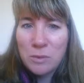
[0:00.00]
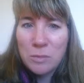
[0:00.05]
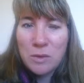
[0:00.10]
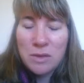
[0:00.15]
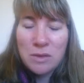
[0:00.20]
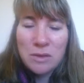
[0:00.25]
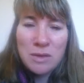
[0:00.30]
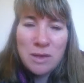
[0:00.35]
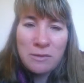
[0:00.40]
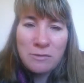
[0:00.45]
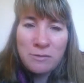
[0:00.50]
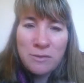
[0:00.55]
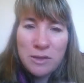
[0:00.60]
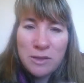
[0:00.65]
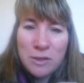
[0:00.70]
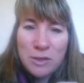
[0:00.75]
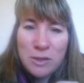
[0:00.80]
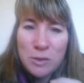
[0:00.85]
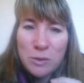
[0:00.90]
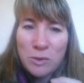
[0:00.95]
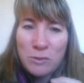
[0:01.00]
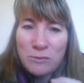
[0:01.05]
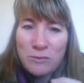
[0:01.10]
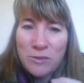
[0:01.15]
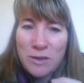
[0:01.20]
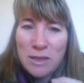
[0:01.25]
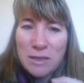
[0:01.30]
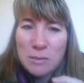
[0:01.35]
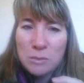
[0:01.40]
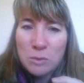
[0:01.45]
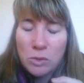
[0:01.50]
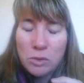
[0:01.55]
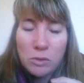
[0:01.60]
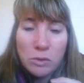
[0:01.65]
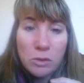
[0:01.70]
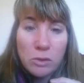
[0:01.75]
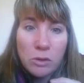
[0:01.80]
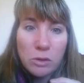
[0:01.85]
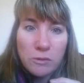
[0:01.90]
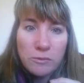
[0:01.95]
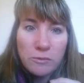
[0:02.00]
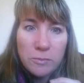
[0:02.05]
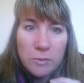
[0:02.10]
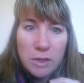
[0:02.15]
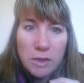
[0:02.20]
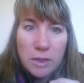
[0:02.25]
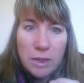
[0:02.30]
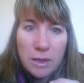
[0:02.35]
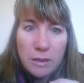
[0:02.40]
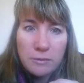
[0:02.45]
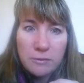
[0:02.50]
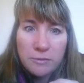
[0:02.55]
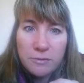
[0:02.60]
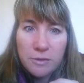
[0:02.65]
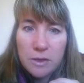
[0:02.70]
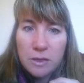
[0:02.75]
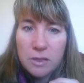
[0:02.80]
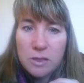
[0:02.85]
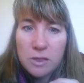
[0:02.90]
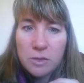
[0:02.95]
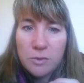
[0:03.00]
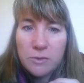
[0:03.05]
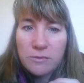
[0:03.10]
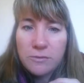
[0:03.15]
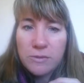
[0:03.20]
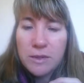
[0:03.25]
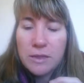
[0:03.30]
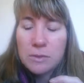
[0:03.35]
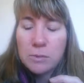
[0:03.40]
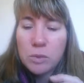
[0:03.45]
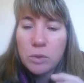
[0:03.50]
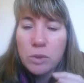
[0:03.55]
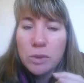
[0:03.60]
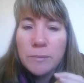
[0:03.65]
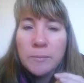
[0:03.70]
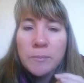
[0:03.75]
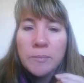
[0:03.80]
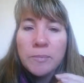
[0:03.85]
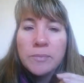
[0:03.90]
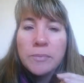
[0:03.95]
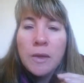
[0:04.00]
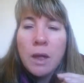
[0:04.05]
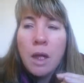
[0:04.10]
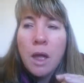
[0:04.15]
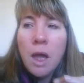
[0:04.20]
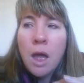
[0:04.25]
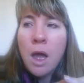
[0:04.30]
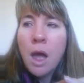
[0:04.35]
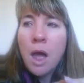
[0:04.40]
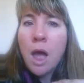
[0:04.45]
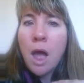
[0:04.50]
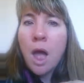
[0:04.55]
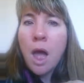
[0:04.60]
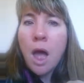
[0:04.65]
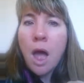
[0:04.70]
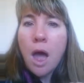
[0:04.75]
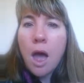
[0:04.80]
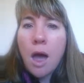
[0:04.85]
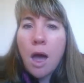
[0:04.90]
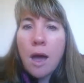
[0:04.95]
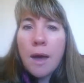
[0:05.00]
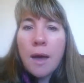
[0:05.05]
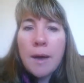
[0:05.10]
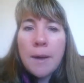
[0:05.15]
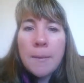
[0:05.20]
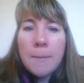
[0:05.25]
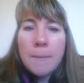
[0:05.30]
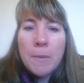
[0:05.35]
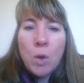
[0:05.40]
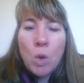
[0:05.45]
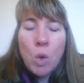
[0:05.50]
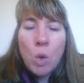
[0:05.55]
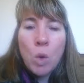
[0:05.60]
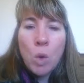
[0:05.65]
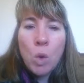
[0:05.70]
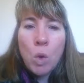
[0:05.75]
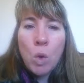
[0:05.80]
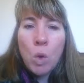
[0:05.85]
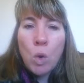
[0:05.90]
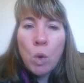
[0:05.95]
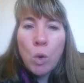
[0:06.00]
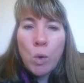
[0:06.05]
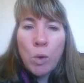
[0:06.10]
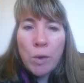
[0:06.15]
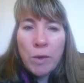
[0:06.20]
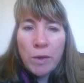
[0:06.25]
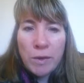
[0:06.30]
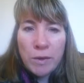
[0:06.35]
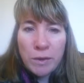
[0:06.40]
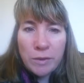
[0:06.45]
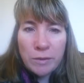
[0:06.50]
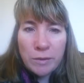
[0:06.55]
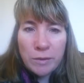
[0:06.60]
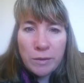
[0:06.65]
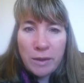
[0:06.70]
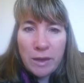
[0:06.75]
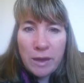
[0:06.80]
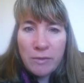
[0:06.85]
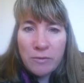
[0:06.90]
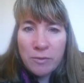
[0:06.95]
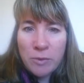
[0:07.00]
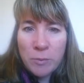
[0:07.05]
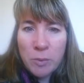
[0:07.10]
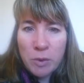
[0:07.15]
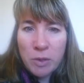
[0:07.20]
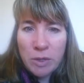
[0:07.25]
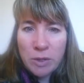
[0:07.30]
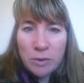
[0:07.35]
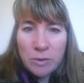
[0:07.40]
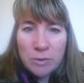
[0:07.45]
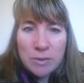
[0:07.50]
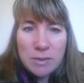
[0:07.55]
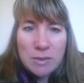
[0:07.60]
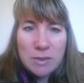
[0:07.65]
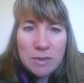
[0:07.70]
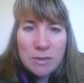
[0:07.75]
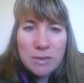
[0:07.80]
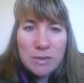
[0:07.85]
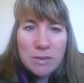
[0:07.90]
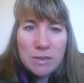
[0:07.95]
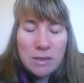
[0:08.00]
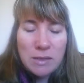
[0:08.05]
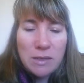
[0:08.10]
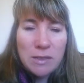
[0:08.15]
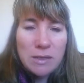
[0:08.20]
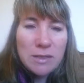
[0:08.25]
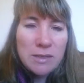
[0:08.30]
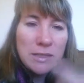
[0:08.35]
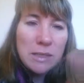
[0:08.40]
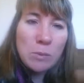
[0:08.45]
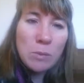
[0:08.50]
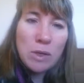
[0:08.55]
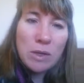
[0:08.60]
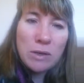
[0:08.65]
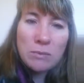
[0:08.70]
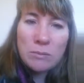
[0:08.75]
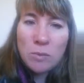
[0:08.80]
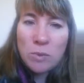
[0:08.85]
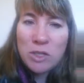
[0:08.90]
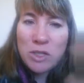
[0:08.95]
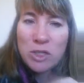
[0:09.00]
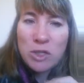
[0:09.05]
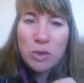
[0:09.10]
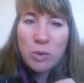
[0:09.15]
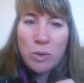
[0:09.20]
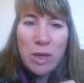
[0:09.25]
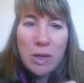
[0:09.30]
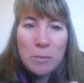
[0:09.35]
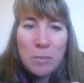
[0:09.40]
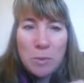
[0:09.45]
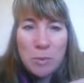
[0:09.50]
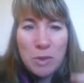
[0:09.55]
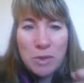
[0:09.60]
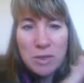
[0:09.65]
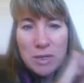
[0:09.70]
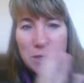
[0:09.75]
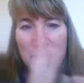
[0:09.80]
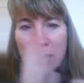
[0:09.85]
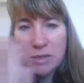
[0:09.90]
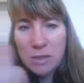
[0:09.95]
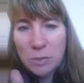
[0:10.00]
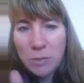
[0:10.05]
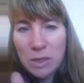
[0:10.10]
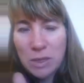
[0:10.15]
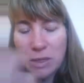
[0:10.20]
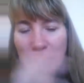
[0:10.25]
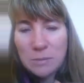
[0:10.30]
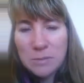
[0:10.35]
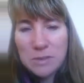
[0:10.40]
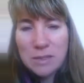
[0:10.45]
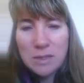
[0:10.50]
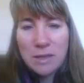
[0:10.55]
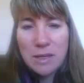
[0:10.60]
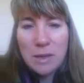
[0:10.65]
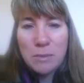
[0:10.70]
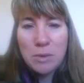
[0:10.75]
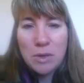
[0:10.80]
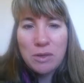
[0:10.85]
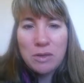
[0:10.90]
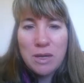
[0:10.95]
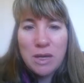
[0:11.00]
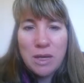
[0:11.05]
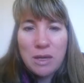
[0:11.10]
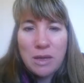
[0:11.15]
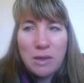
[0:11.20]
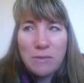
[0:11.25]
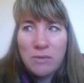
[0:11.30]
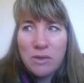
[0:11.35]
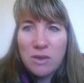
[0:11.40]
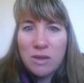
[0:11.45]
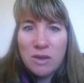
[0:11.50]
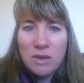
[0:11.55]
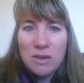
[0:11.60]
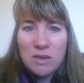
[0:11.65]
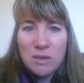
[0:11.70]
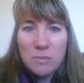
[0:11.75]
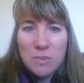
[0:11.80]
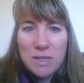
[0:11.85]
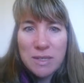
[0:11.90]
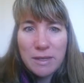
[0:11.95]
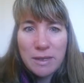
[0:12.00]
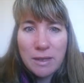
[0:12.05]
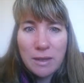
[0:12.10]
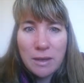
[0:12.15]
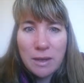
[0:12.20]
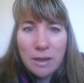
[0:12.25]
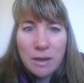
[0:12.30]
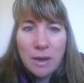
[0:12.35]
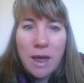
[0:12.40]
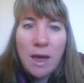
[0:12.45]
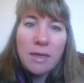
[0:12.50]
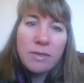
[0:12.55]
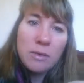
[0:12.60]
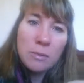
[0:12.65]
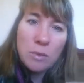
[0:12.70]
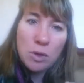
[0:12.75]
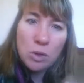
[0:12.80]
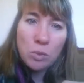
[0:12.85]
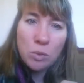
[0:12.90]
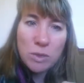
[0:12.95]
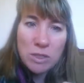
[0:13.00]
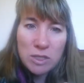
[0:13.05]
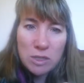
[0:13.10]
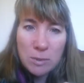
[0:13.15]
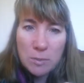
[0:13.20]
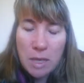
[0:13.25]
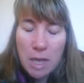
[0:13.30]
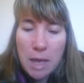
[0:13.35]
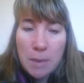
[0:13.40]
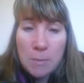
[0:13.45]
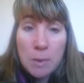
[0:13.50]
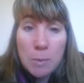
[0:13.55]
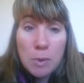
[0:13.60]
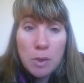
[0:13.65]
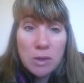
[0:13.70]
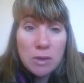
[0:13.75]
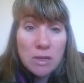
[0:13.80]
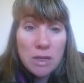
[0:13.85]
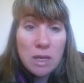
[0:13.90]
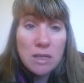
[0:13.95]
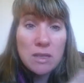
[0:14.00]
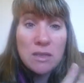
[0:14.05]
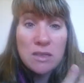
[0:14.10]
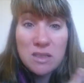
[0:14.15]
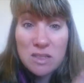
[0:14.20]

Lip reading: them and they friended you on Facebook, or God forbid they unfriended you on Facebook. Or, you know, someone wished you a happy birthday, so when it comes to their birthday, even though you don't particularly like them, you'll wish them a happy birthday